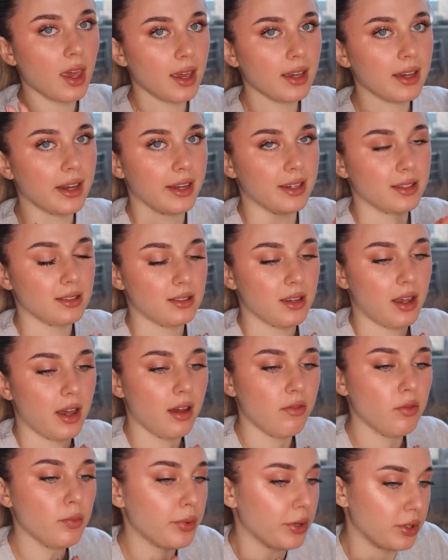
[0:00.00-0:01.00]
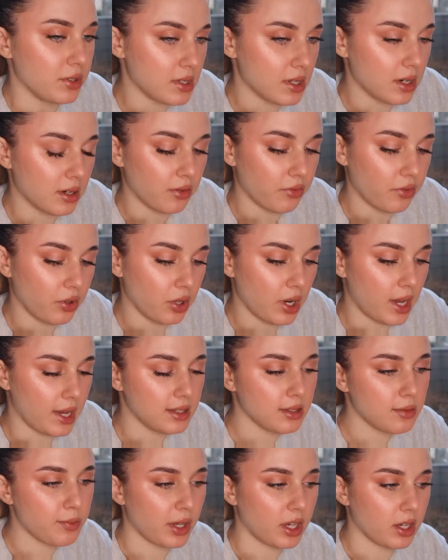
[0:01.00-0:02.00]
Hey guys, I haven't posted in a few
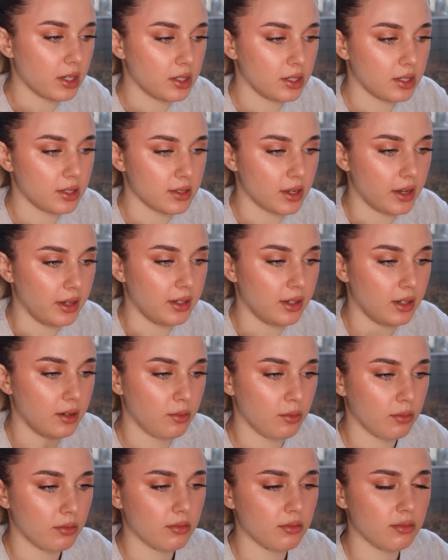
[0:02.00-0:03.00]
days because I didn't